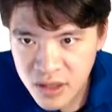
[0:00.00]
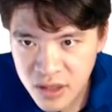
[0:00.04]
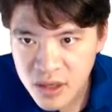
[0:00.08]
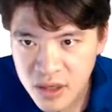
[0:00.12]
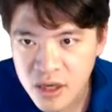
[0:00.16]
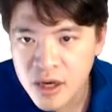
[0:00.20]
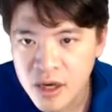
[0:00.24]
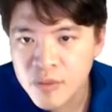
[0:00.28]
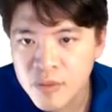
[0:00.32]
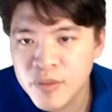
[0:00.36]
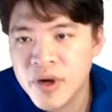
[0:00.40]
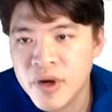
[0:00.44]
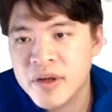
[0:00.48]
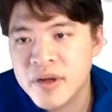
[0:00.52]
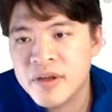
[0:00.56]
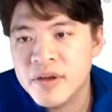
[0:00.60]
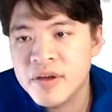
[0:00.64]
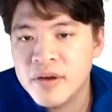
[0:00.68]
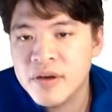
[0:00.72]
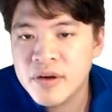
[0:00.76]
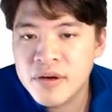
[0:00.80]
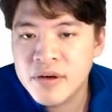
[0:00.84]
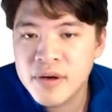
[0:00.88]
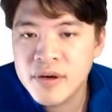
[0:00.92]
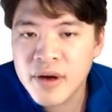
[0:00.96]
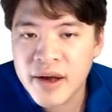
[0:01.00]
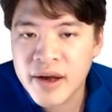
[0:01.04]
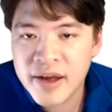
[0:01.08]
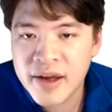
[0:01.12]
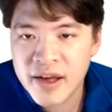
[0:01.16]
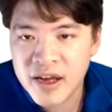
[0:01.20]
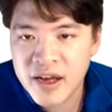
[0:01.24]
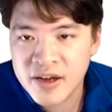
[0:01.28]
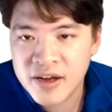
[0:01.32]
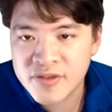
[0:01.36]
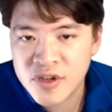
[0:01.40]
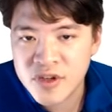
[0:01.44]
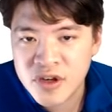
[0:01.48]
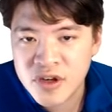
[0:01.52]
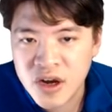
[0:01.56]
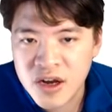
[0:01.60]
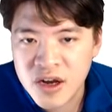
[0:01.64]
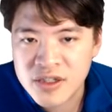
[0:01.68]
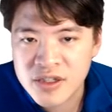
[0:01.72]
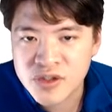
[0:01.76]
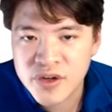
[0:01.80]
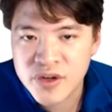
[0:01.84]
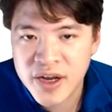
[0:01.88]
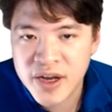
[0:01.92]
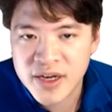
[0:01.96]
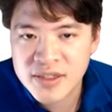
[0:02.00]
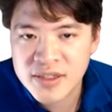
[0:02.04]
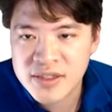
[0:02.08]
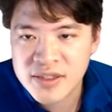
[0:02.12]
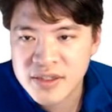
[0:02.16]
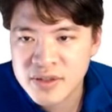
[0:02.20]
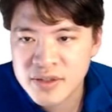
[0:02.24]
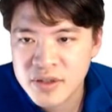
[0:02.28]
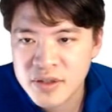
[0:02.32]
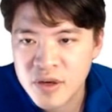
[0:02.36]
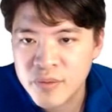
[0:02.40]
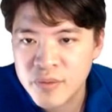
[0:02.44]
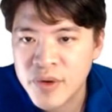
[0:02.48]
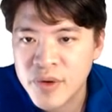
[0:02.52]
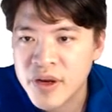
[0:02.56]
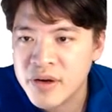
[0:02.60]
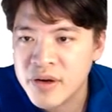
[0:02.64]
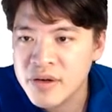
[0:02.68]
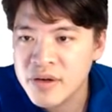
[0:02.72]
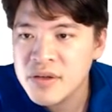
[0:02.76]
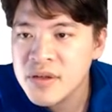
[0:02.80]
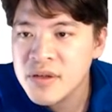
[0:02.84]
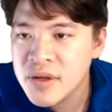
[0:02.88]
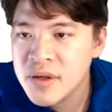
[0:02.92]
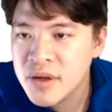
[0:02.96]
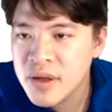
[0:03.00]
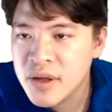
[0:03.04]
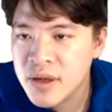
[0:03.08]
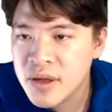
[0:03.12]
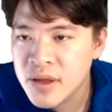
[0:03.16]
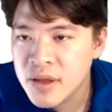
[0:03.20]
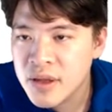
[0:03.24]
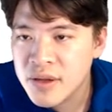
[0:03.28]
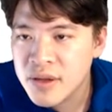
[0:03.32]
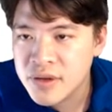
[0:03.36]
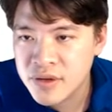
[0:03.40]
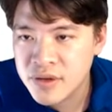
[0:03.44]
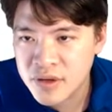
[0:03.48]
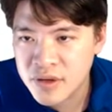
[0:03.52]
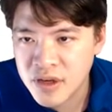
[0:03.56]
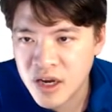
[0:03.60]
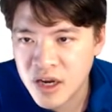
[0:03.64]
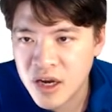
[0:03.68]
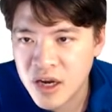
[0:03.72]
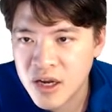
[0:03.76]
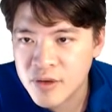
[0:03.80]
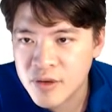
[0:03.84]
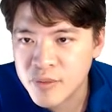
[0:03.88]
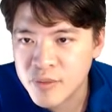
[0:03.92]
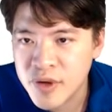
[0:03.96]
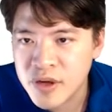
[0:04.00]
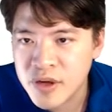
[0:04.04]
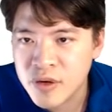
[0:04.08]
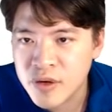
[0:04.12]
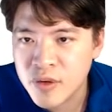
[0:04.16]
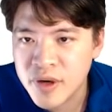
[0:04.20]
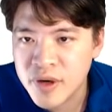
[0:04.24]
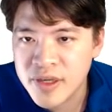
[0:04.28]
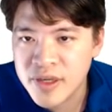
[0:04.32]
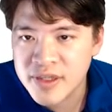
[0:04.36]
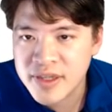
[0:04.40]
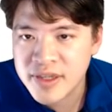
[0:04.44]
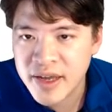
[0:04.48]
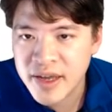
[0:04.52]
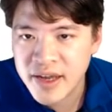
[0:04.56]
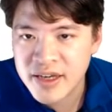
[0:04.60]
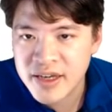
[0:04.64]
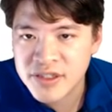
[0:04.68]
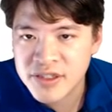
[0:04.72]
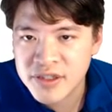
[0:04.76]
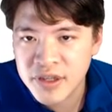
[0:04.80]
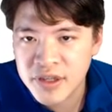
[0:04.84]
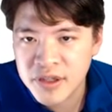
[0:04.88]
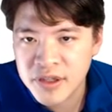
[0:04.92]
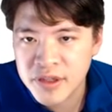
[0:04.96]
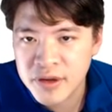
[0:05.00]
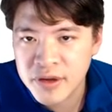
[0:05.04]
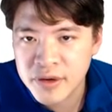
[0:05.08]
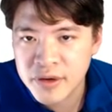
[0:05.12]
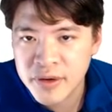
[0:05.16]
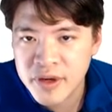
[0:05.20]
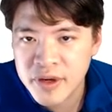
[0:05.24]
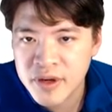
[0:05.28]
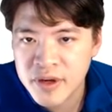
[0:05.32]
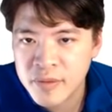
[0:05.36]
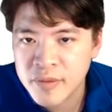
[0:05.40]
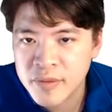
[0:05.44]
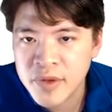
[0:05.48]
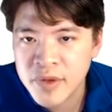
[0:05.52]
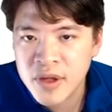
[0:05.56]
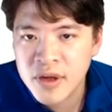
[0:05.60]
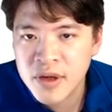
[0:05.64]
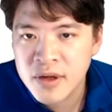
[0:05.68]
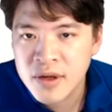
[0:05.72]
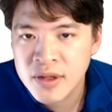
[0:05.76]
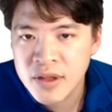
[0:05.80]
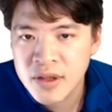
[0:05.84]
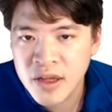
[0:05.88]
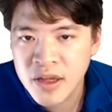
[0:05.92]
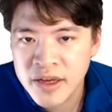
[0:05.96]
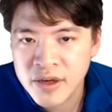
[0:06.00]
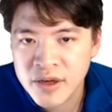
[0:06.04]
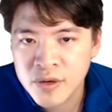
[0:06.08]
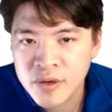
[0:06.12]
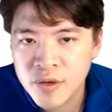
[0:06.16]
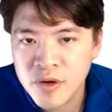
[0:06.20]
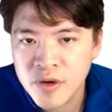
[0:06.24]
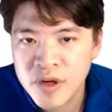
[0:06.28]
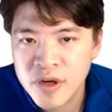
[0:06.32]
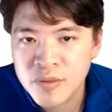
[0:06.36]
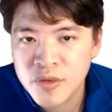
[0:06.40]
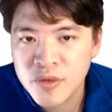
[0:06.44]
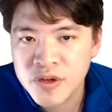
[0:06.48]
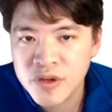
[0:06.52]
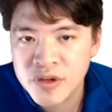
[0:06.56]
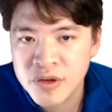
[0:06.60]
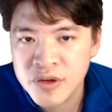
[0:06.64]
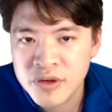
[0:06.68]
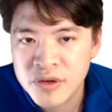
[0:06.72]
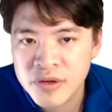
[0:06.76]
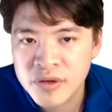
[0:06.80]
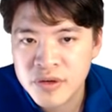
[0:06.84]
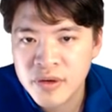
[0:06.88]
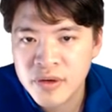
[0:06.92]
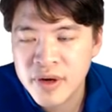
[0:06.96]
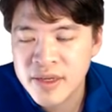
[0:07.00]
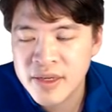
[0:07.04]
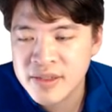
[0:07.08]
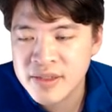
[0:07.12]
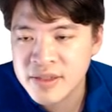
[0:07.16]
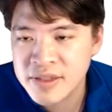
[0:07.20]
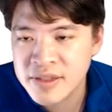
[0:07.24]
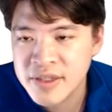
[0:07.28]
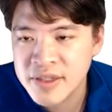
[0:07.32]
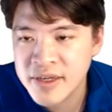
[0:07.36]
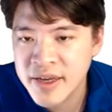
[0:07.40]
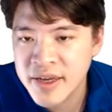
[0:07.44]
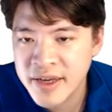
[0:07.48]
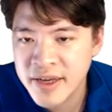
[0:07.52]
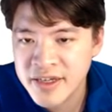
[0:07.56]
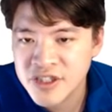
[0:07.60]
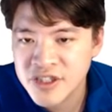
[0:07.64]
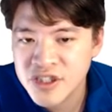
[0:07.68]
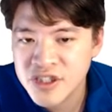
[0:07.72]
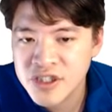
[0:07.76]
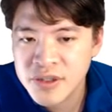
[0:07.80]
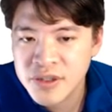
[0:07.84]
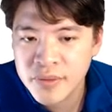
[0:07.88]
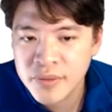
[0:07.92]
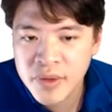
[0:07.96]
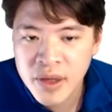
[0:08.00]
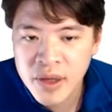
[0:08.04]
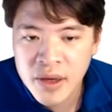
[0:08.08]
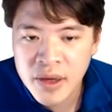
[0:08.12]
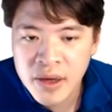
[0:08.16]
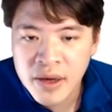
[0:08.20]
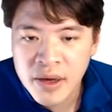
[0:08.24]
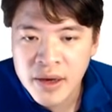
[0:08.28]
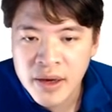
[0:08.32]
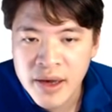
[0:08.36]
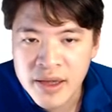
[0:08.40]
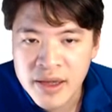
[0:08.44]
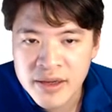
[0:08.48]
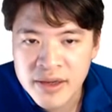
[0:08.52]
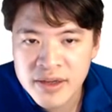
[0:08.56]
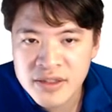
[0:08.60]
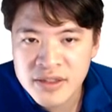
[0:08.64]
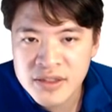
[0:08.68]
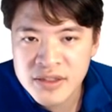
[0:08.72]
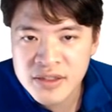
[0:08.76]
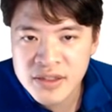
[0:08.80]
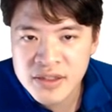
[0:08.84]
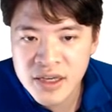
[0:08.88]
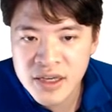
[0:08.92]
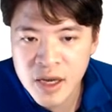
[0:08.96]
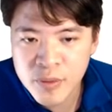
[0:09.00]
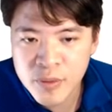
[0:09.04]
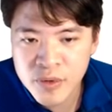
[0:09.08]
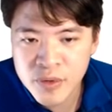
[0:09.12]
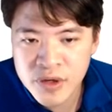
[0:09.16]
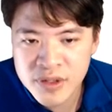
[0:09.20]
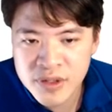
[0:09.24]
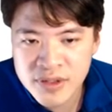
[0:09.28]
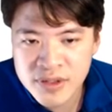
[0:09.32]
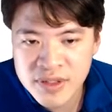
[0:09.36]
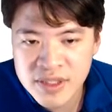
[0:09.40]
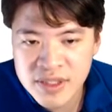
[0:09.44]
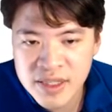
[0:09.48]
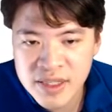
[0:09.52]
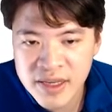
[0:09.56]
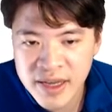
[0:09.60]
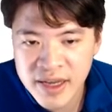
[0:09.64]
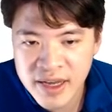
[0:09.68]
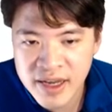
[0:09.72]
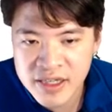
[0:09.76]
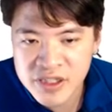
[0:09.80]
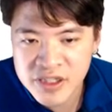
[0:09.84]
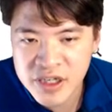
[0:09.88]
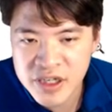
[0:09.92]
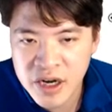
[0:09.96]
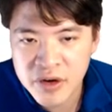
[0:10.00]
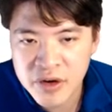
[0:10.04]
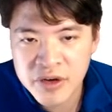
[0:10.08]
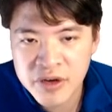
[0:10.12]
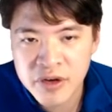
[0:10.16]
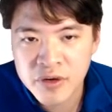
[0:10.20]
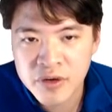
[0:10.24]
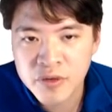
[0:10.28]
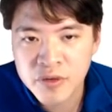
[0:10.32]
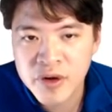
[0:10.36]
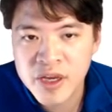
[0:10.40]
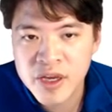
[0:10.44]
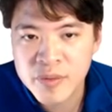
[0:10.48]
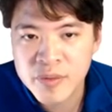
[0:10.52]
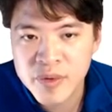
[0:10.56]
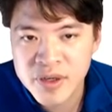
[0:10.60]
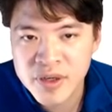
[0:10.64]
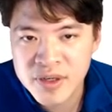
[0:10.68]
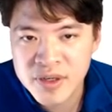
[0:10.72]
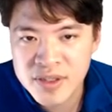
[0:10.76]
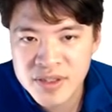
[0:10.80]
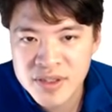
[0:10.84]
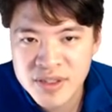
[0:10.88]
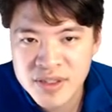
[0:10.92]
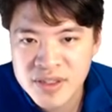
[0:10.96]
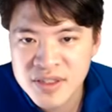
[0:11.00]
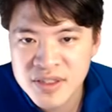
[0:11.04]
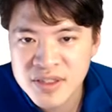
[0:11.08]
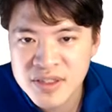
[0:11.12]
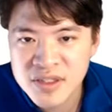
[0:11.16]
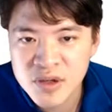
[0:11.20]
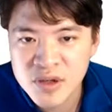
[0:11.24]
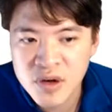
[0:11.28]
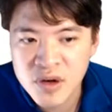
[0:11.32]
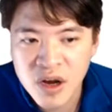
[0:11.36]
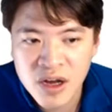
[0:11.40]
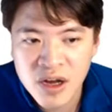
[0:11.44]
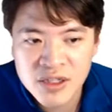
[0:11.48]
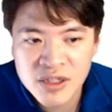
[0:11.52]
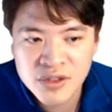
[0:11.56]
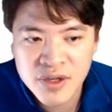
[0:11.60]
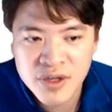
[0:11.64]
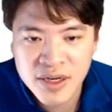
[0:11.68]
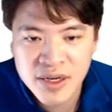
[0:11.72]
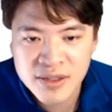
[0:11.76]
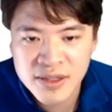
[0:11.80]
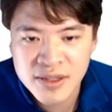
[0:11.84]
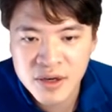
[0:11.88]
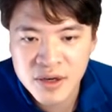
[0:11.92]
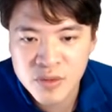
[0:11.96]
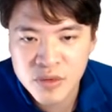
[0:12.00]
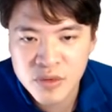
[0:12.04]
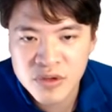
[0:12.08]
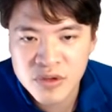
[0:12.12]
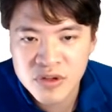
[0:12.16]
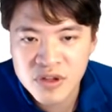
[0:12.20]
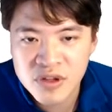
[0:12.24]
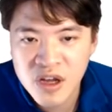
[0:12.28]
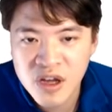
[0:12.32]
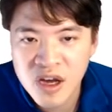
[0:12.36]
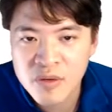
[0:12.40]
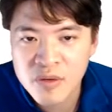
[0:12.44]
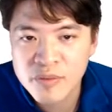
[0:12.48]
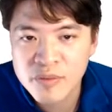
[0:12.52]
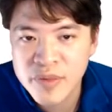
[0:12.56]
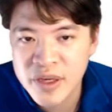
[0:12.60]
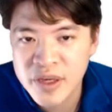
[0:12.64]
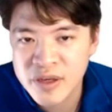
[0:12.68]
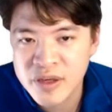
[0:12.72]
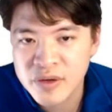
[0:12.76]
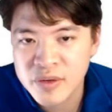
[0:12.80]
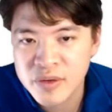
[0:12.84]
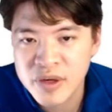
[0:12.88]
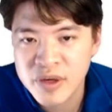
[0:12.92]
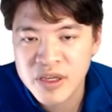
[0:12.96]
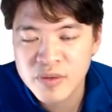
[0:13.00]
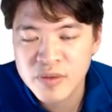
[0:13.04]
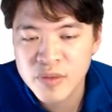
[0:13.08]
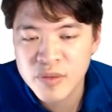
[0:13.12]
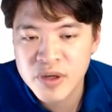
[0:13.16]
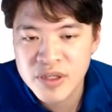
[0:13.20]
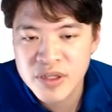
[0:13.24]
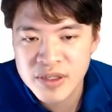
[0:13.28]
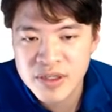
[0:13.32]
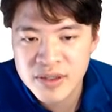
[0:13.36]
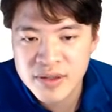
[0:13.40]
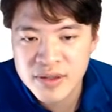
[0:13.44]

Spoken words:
But here I have the contracts compared. You got Bitcoin, Dash, Ethereum, Litecoin, Monero, and Zcash. And you can see I put Zcash out in gray because this is the contract that would not make you any money.